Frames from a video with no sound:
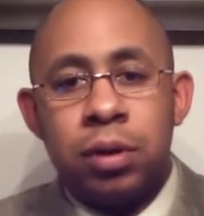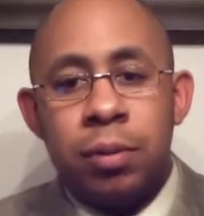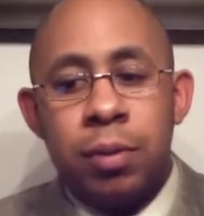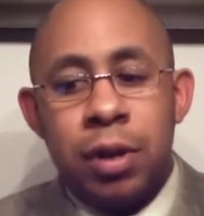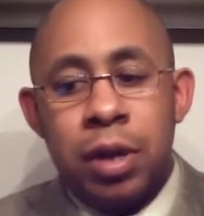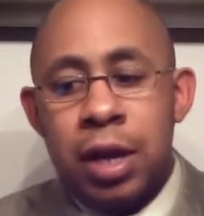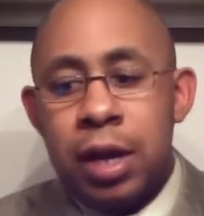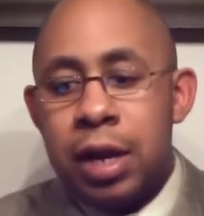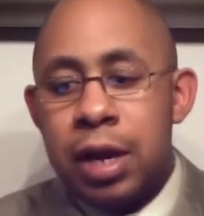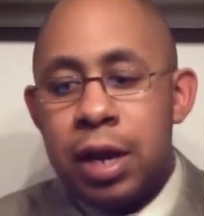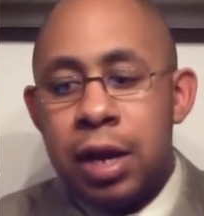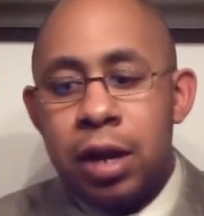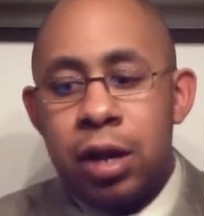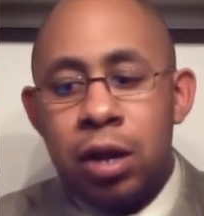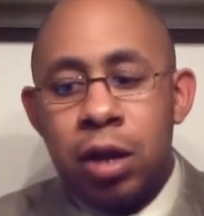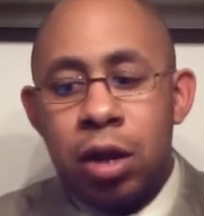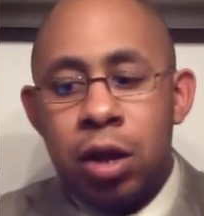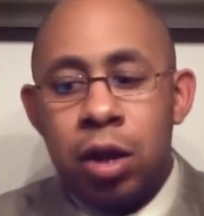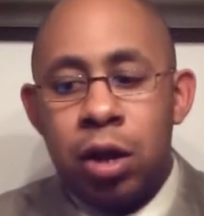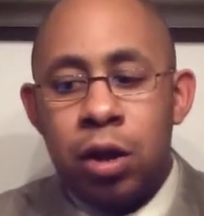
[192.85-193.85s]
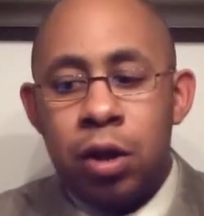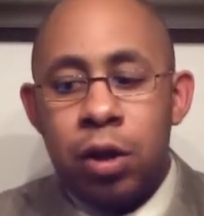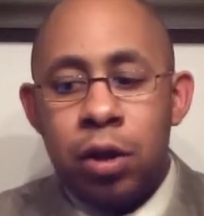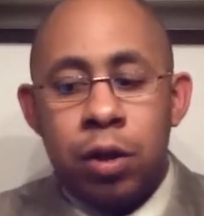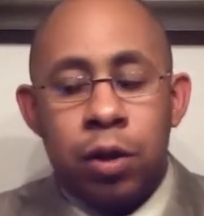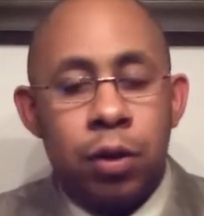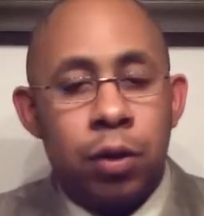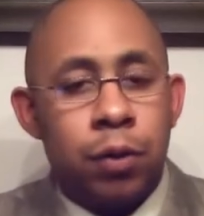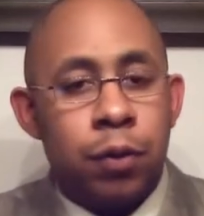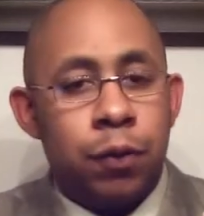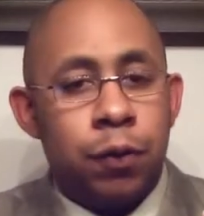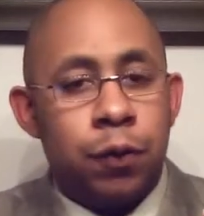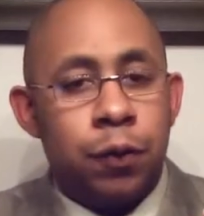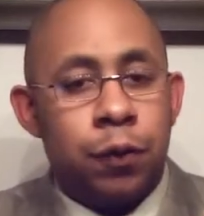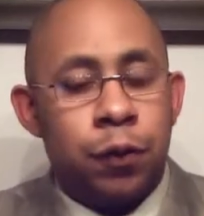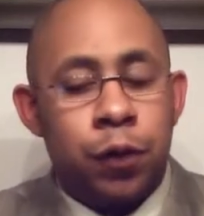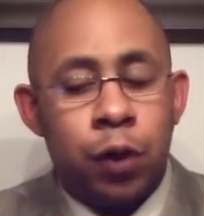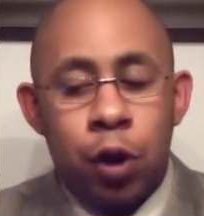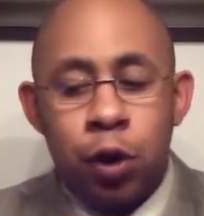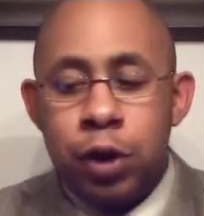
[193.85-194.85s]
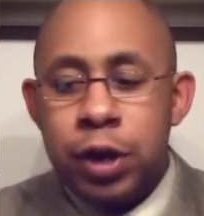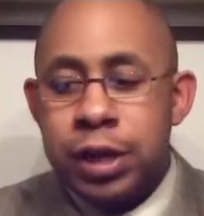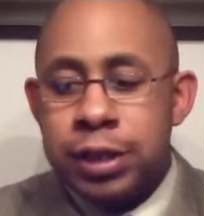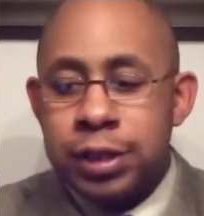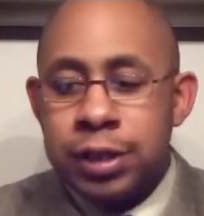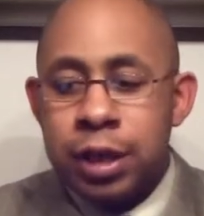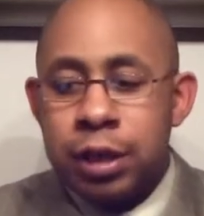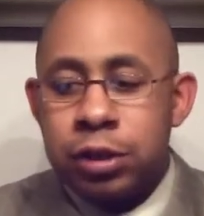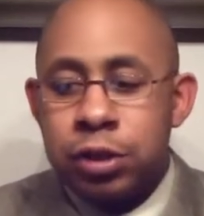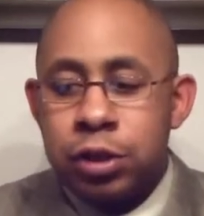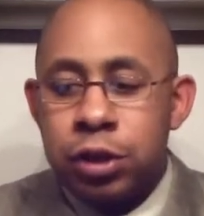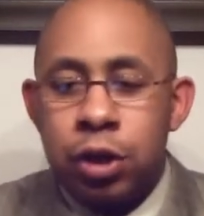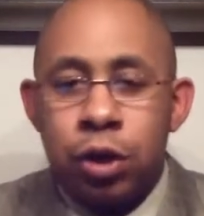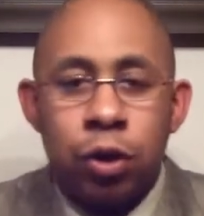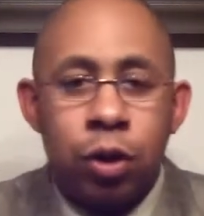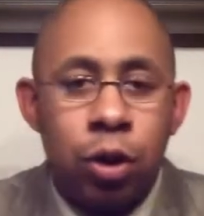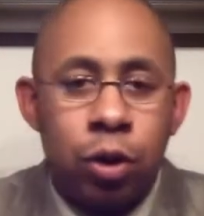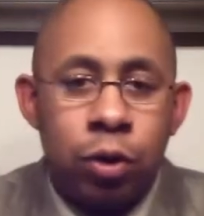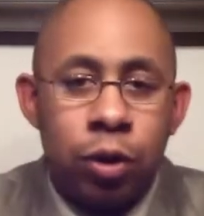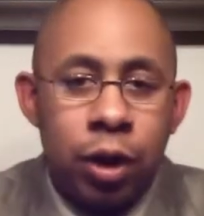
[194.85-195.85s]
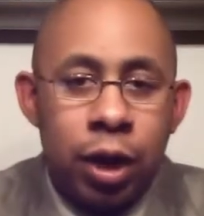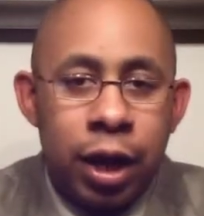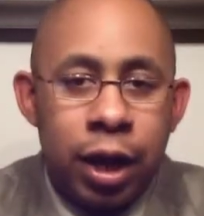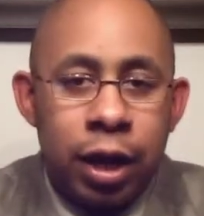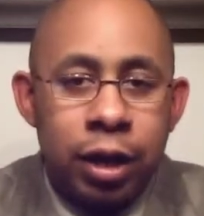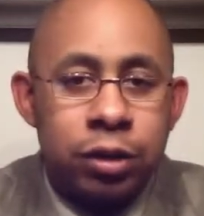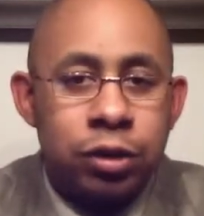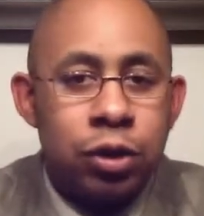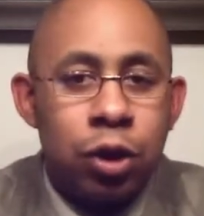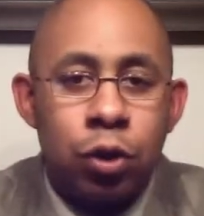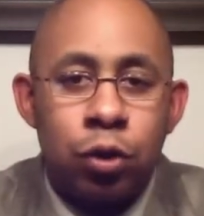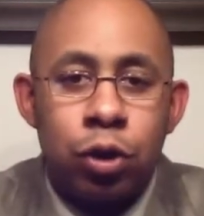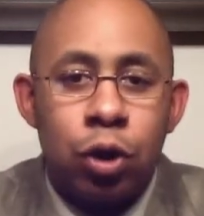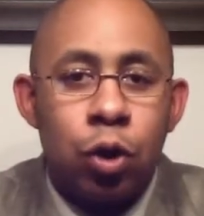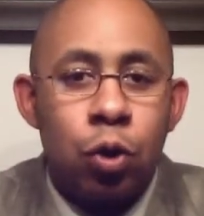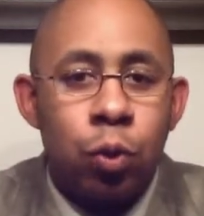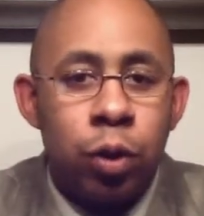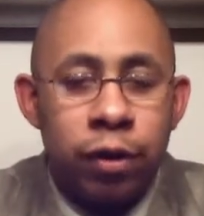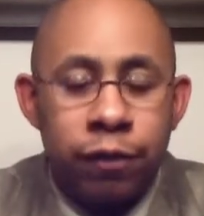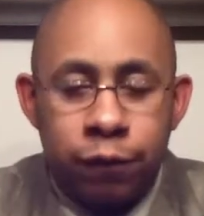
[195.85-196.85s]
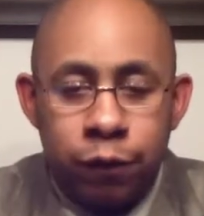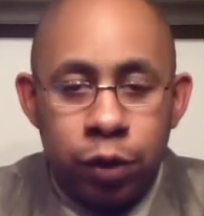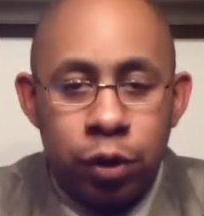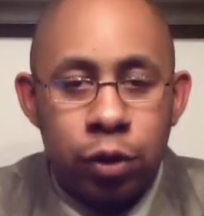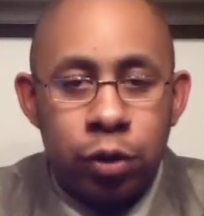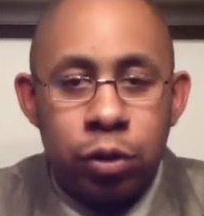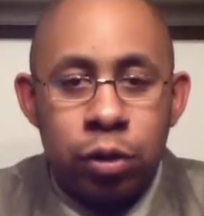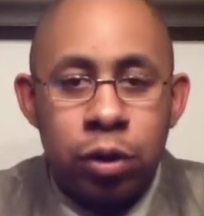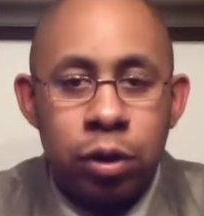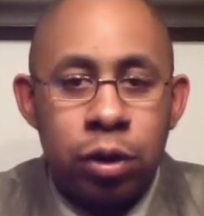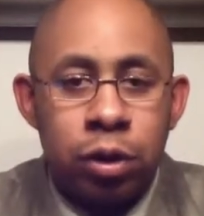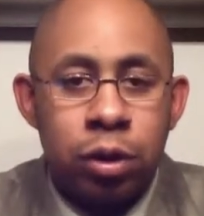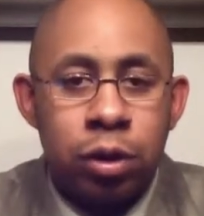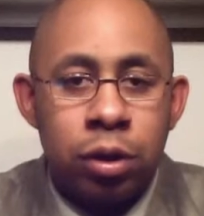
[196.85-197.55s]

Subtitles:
I mean, they got 36-year-old Antonio Whitfield,